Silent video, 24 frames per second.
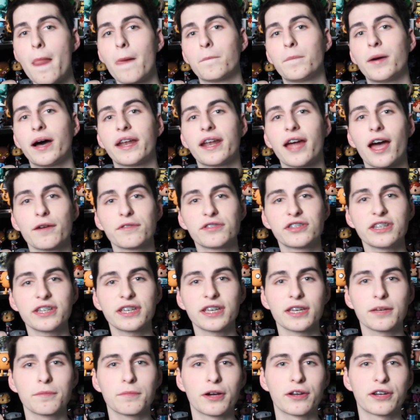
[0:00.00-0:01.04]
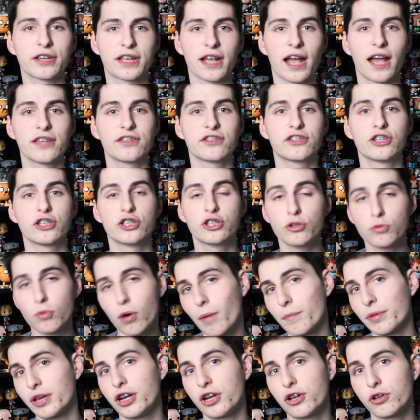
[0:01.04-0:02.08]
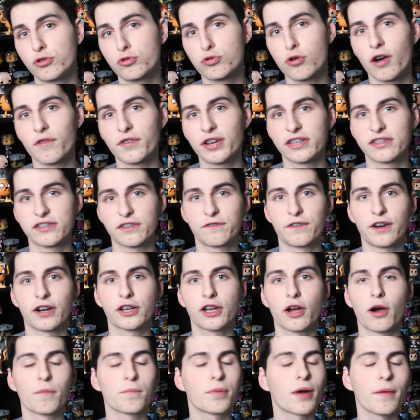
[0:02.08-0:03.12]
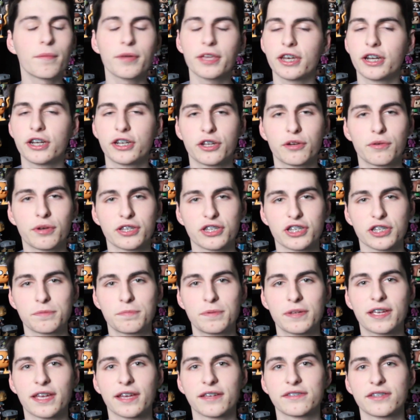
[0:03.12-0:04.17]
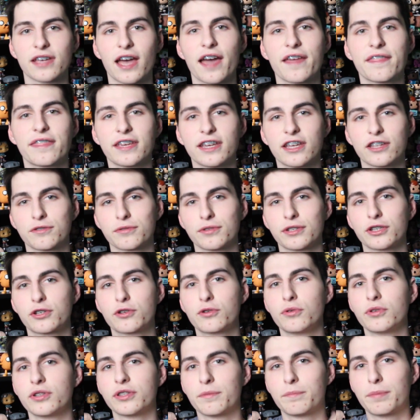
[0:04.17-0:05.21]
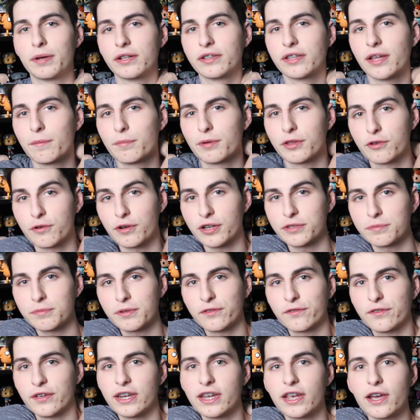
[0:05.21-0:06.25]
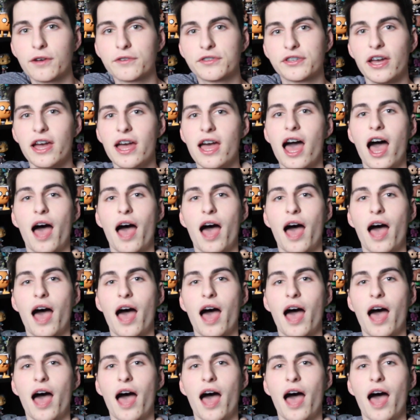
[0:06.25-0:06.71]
But I was thinking about it, guys. Do you want me to do 12 Days of Funko? I'm probably going to do it just because I think it's really cool to build up with Christmas videos.